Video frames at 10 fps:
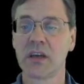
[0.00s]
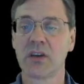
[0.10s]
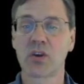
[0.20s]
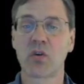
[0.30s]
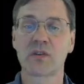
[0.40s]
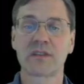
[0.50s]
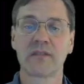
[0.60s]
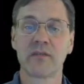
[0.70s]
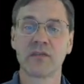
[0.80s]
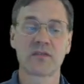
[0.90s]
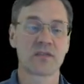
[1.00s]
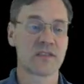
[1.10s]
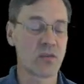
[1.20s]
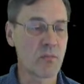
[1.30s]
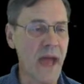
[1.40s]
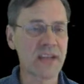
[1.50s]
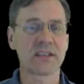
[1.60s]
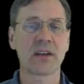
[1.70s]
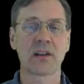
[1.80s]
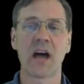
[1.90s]
the course of evolution. So imagine
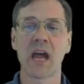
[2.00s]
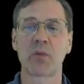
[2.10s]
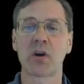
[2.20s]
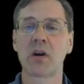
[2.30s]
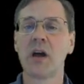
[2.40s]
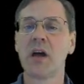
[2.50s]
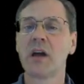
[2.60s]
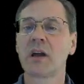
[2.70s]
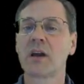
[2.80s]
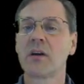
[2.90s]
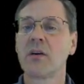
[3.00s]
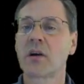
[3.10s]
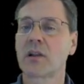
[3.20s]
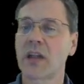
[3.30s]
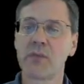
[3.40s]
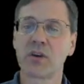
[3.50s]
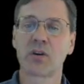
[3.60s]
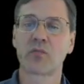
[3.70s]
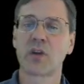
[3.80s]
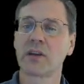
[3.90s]
a climber climbing on
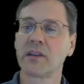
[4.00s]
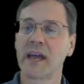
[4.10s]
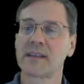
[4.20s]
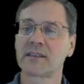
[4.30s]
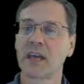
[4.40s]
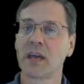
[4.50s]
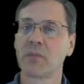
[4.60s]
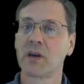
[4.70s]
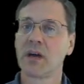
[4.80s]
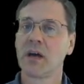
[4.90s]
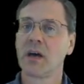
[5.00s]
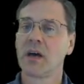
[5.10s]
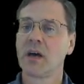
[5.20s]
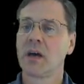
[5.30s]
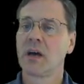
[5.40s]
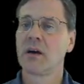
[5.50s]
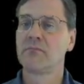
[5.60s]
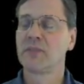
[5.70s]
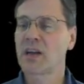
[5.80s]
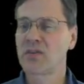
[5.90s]
a rugged landscape.
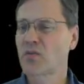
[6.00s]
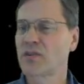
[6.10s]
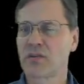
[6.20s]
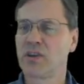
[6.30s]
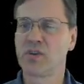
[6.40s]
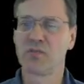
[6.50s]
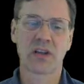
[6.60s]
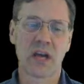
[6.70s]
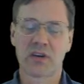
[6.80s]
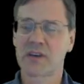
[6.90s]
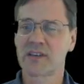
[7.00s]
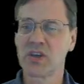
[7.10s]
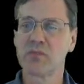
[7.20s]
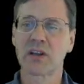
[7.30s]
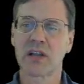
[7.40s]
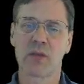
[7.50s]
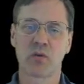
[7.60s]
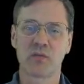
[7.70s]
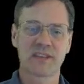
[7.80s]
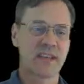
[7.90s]
Not an ordinary human climber, because a human climber
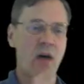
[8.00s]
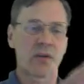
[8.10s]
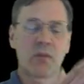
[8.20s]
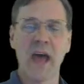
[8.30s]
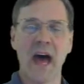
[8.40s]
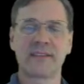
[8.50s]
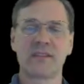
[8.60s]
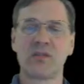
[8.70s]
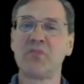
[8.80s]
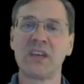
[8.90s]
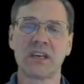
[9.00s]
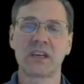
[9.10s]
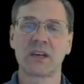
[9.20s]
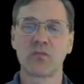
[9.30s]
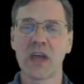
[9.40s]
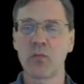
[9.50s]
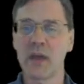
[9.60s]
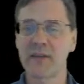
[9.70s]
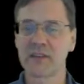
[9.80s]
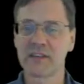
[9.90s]
would scout a path to the peak. And we
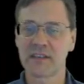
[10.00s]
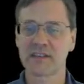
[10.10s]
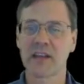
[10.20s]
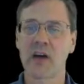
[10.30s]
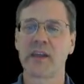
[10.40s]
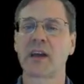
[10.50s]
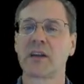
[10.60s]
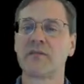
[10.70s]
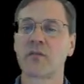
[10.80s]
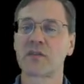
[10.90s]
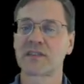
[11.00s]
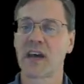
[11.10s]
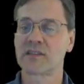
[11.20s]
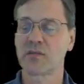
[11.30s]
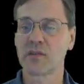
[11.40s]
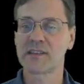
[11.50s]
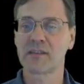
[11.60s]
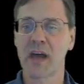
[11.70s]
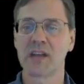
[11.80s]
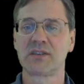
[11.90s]
have to disallow that kind of foresight. So let's
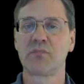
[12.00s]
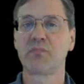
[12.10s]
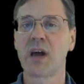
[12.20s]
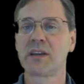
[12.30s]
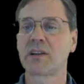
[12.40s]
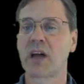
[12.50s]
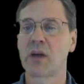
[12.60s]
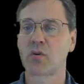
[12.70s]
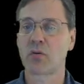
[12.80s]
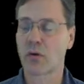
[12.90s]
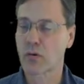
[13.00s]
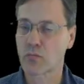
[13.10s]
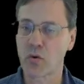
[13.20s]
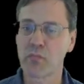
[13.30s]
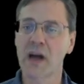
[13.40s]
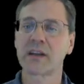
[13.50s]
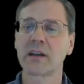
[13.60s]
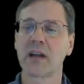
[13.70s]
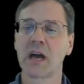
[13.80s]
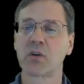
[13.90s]
imagine a blind climber or a robotic
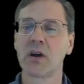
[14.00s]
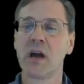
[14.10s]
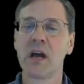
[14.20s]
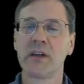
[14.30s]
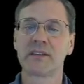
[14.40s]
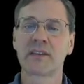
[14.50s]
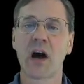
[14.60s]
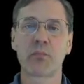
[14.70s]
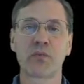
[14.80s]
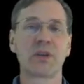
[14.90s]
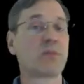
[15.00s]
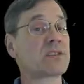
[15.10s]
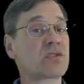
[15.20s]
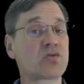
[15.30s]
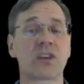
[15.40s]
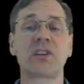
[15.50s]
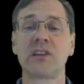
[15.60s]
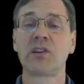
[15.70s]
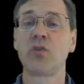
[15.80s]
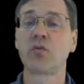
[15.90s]
climber that's operating by strictly
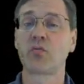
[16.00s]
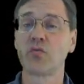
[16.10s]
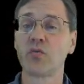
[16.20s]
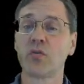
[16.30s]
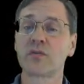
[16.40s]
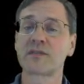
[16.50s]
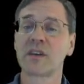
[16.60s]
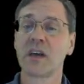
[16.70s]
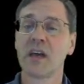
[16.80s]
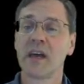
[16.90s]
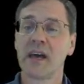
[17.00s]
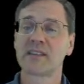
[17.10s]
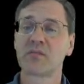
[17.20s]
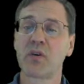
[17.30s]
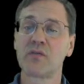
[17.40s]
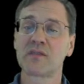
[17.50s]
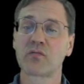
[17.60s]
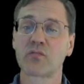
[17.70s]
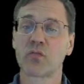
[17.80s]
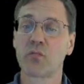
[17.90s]
local rules. And suppose the
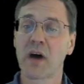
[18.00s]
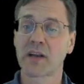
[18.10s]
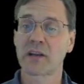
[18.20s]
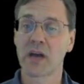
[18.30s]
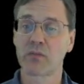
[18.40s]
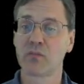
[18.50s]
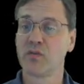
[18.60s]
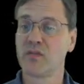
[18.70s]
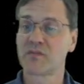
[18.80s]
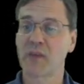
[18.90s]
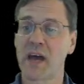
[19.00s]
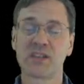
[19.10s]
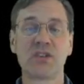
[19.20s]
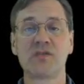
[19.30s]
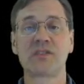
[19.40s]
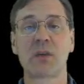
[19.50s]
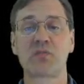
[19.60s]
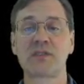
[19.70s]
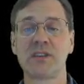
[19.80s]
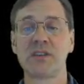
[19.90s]
robotic climber moves by a two-step
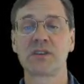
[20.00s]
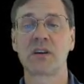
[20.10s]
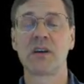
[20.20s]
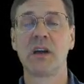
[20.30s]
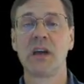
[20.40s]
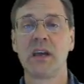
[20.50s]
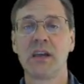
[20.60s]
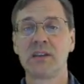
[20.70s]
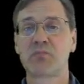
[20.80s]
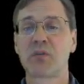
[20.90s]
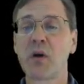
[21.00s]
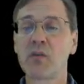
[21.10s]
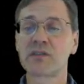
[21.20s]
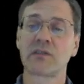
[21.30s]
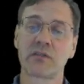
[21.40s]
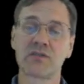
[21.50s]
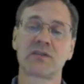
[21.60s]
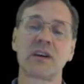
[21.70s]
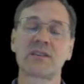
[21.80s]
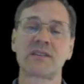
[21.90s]
procedure. In the proposal or
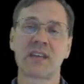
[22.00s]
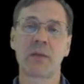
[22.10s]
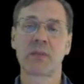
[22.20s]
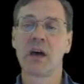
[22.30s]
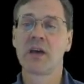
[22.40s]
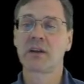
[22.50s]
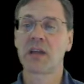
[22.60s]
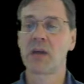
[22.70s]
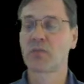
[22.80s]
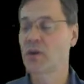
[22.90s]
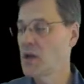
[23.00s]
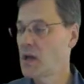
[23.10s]
introduction step, the climber